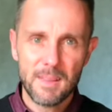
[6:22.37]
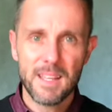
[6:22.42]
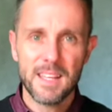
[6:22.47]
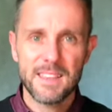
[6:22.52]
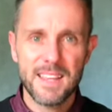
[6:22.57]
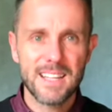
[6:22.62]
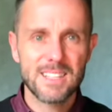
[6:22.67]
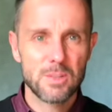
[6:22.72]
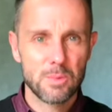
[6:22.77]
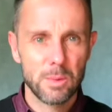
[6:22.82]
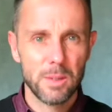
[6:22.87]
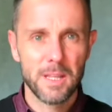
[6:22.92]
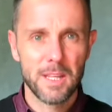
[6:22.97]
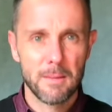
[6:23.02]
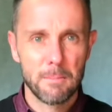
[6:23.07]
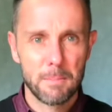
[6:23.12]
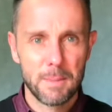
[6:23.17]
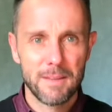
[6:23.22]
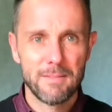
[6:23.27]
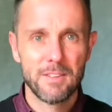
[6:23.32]
And that's really
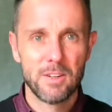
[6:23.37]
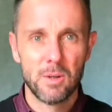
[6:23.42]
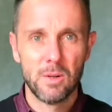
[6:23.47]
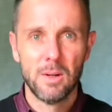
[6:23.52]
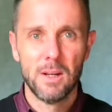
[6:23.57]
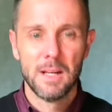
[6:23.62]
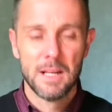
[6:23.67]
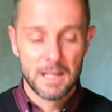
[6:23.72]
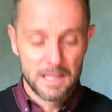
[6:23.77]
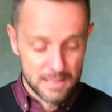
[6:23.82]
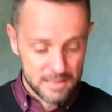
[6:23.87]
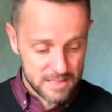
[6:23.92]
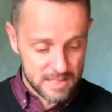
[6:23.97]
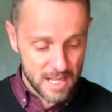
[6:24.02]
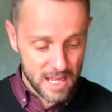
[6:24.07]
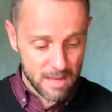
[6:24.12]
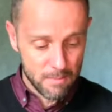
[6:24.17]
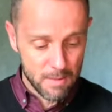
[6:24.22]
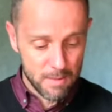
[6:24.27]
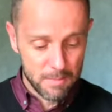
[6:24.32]
a pivotal
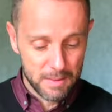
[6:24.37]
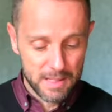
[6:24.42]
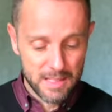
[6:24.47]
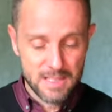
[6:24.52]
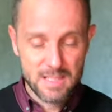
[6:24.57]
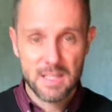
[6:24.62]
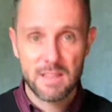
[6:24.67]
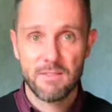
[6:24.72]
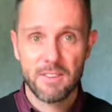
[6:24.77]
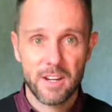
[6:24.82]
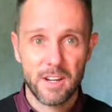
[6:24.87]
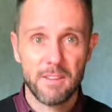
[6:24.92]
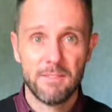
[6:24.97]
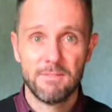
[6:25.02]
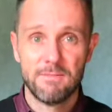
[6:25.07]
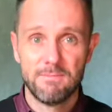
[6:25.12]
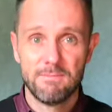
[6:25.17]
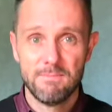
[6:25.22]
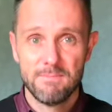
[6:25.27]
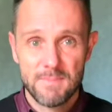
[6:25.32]
statement, because in the very
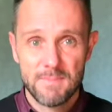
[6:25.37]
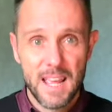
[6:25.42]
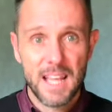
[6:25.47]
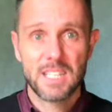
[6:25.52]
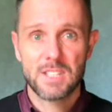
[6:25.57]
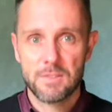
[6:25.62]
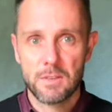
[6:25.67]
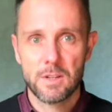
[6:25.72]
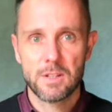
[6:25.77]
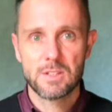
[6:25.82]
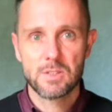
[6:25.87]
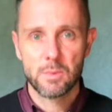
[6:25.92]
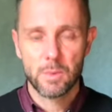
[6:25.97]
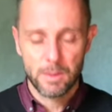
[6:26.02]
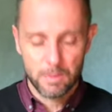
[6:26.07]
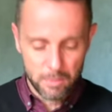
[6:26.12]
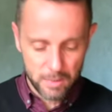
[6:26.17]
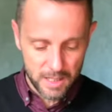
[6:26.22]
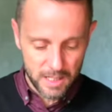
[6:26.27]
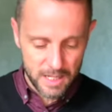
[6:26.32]
next verse
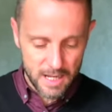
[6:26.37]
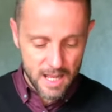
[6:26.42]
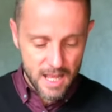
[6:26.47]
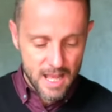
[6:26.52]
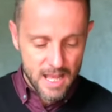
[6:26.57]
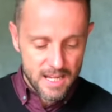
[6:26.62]
we read,